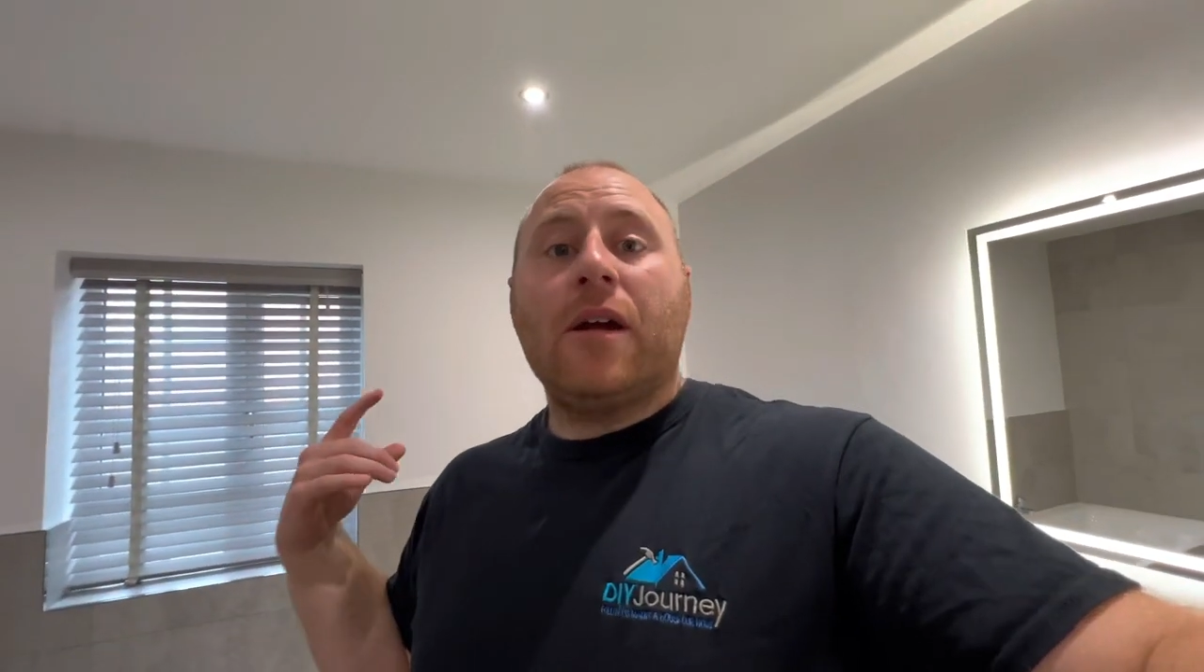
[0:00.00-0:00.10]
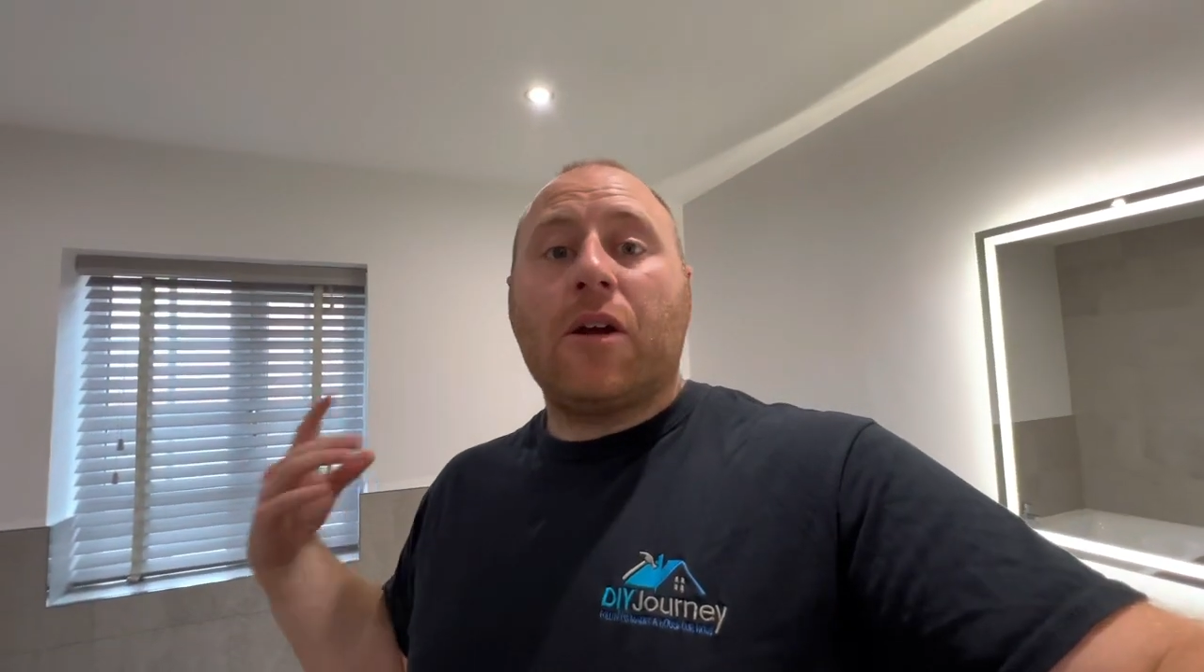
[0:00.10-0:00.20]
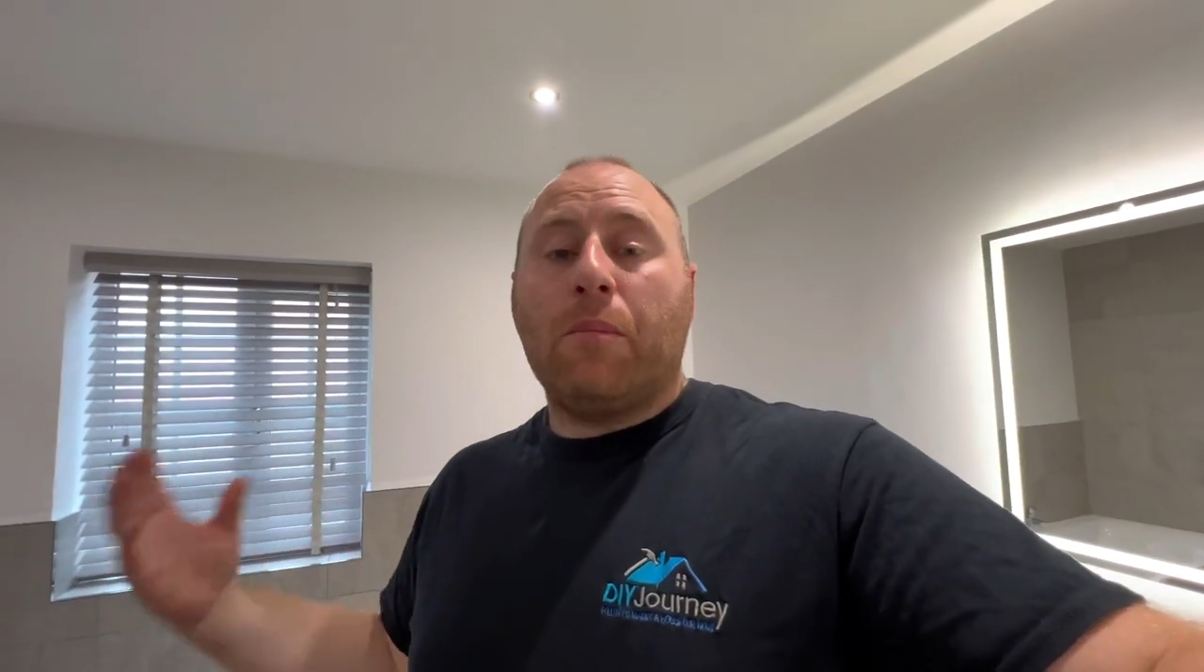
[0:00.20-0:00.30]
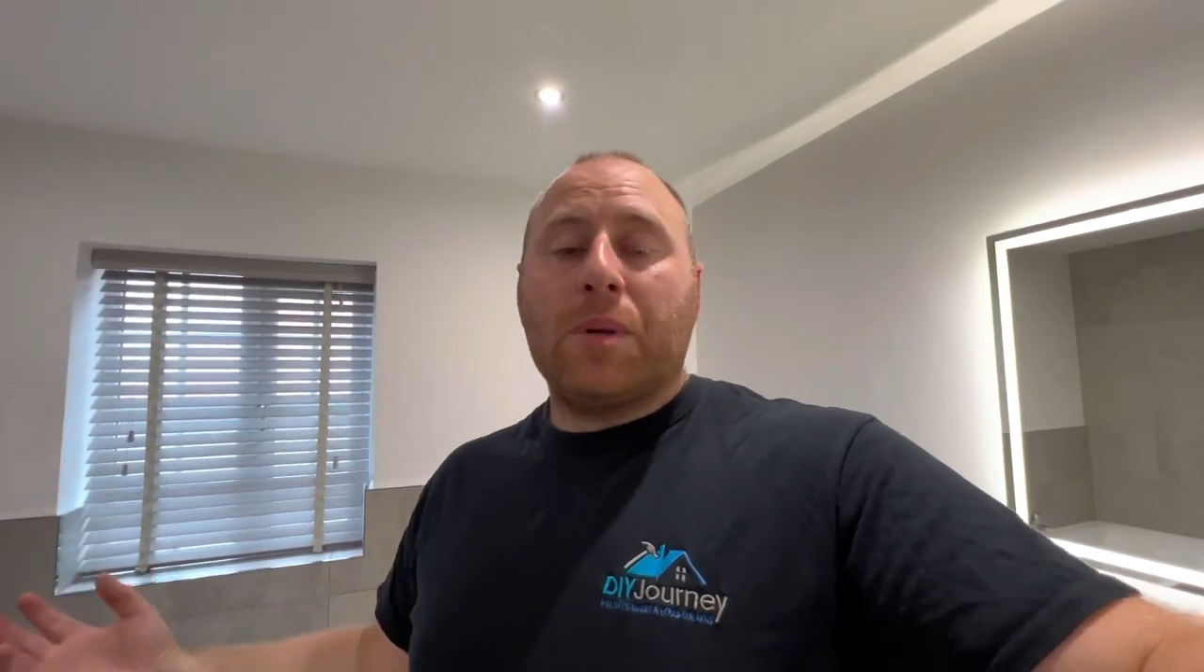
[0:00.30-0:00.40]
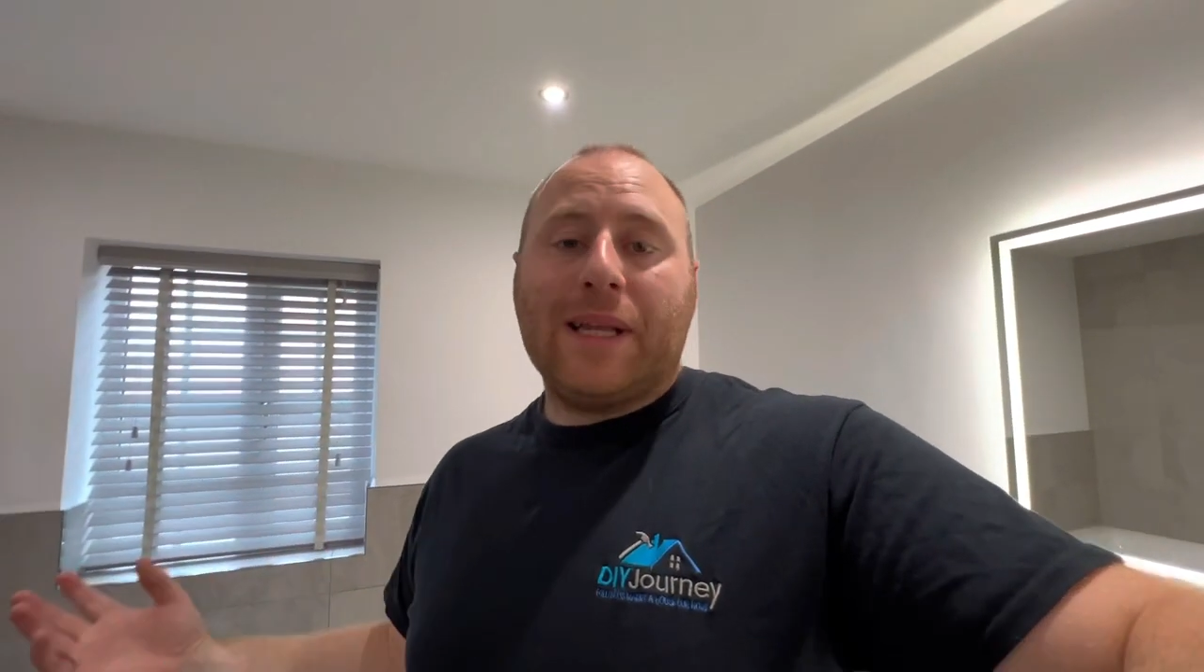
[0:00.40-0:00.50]

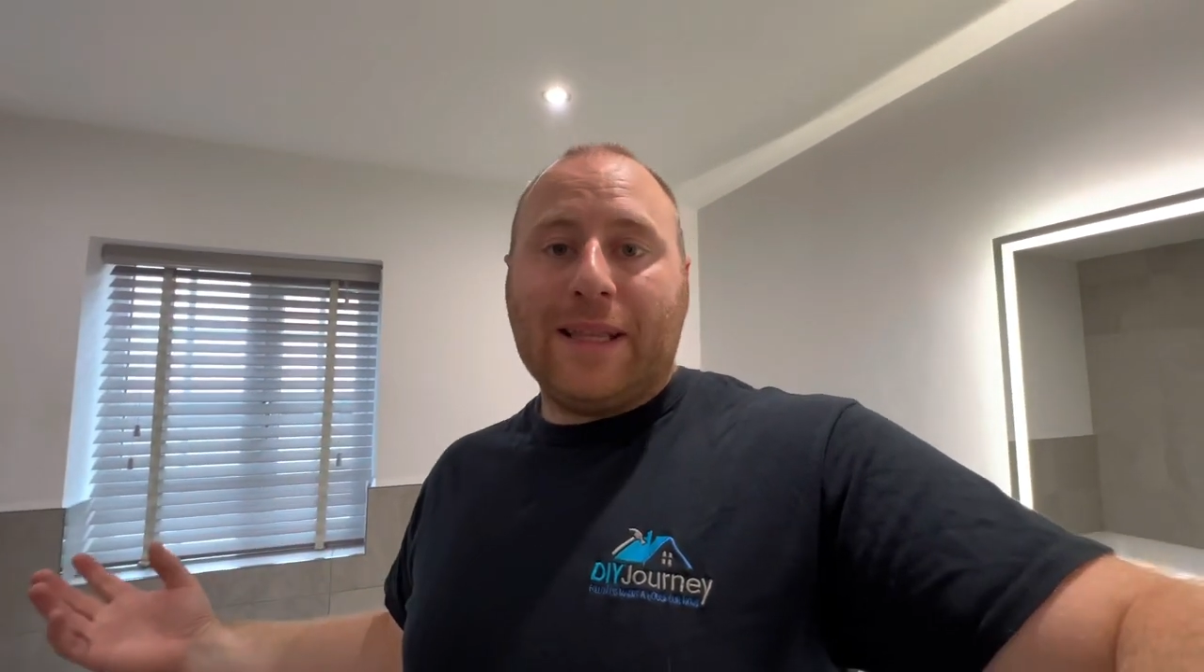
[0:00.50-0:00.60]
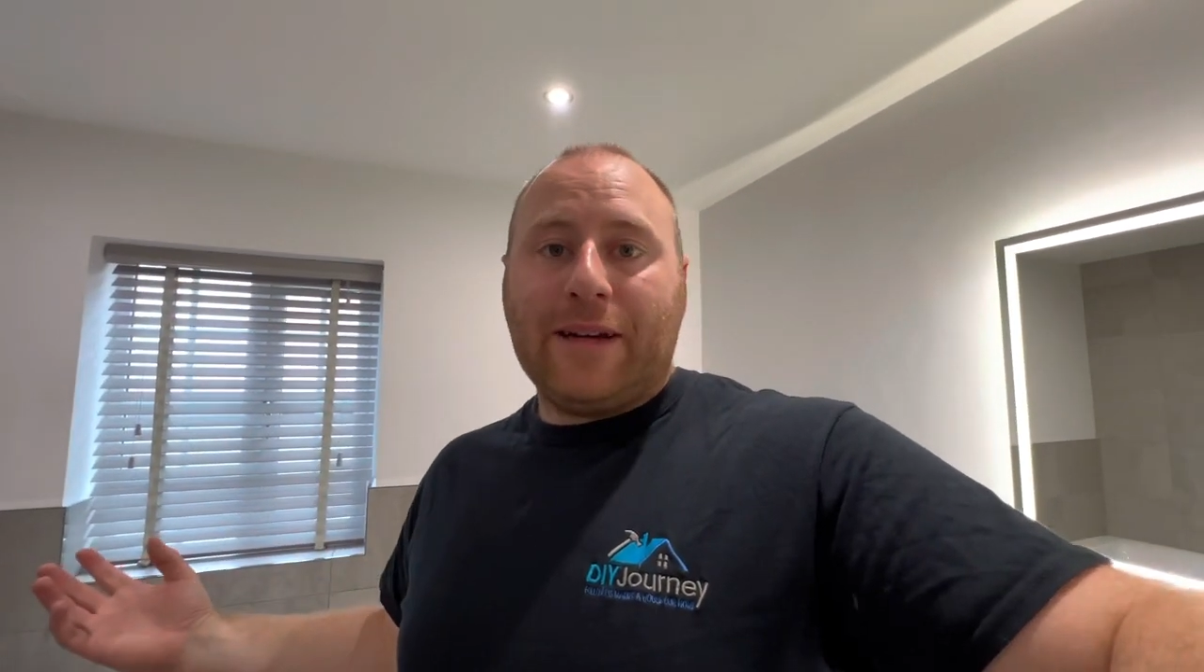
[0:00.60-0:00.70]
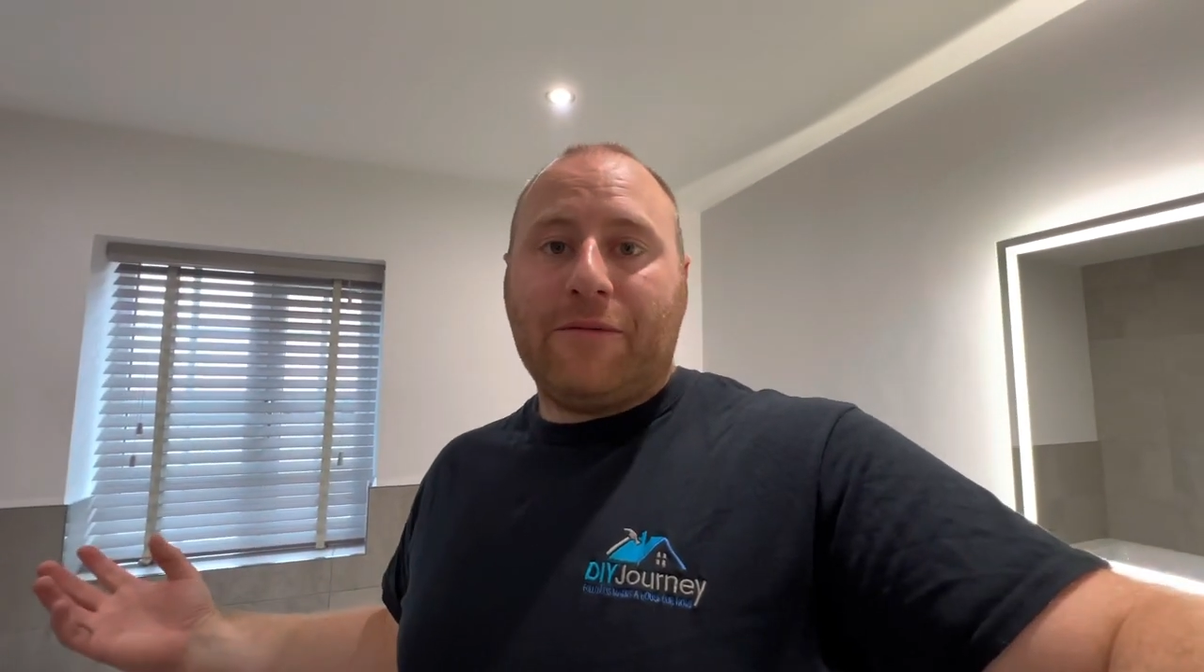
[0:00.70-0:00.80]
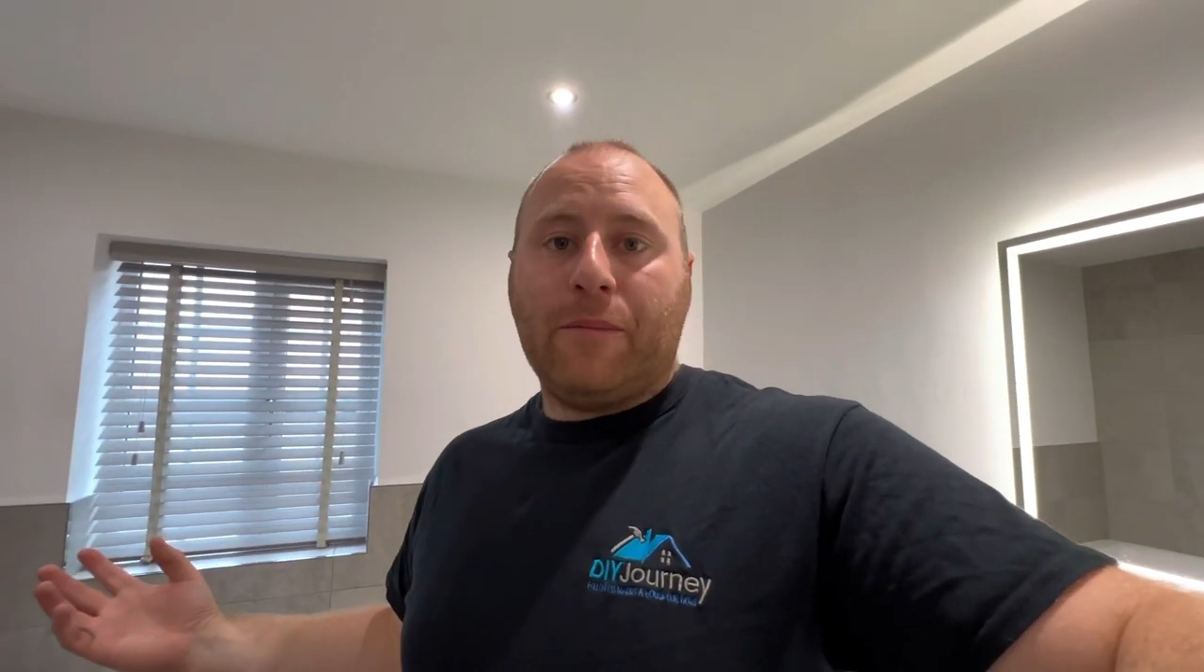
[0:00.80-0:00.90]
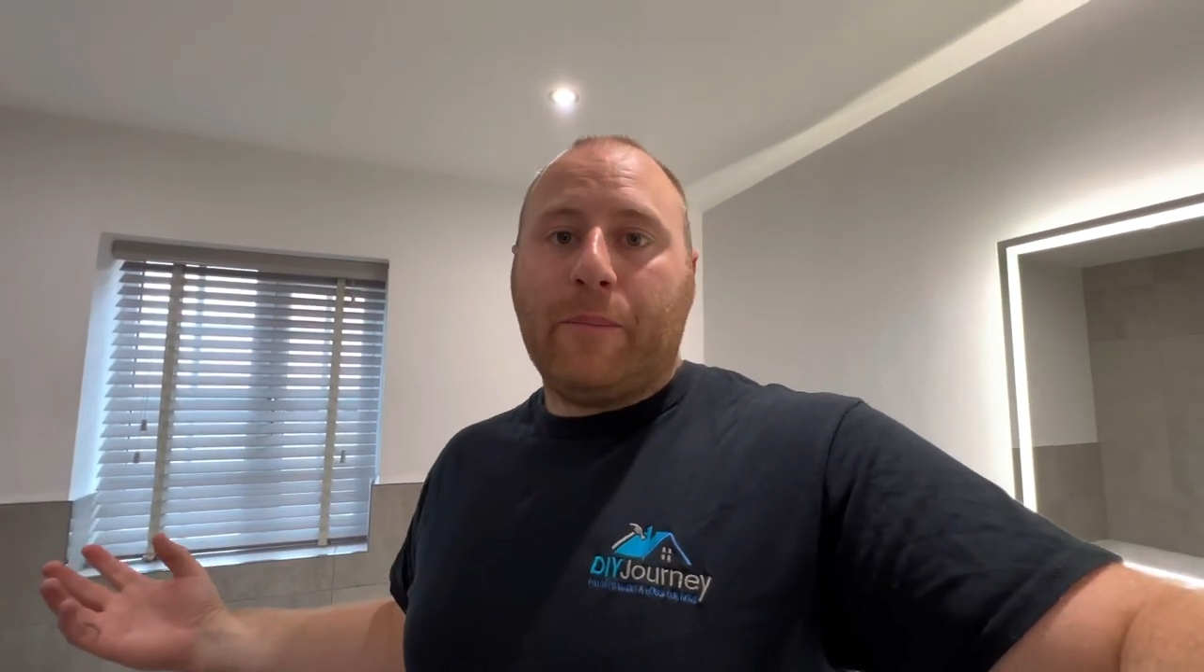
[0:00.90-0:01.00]
completely
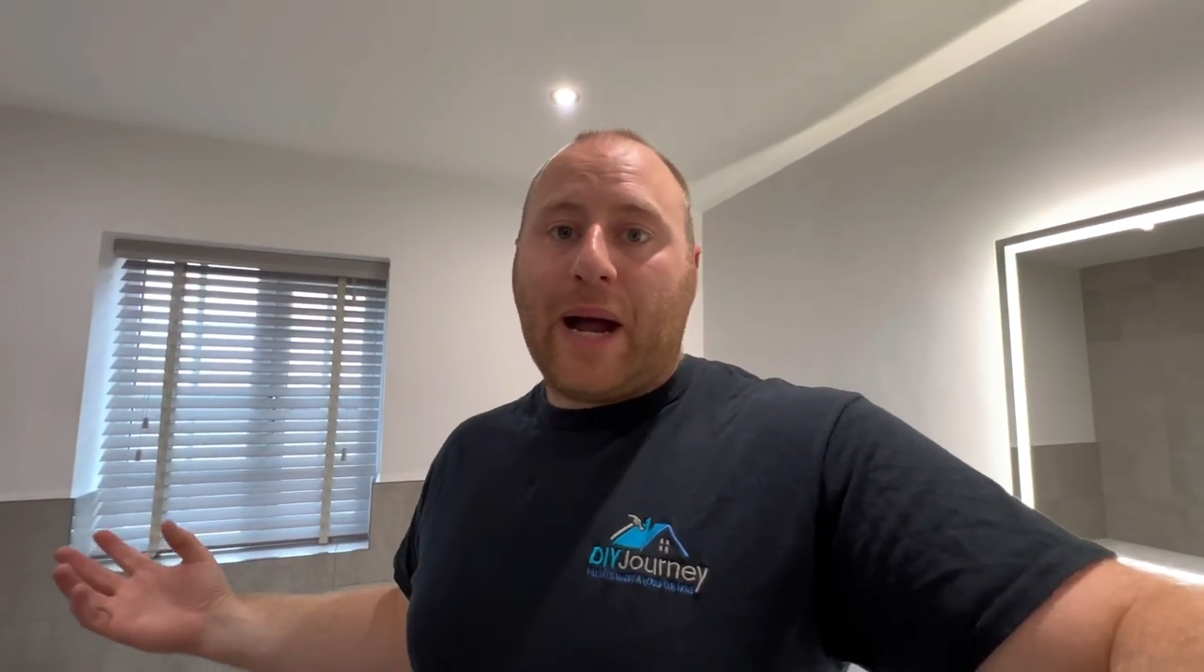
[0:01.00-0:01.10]
different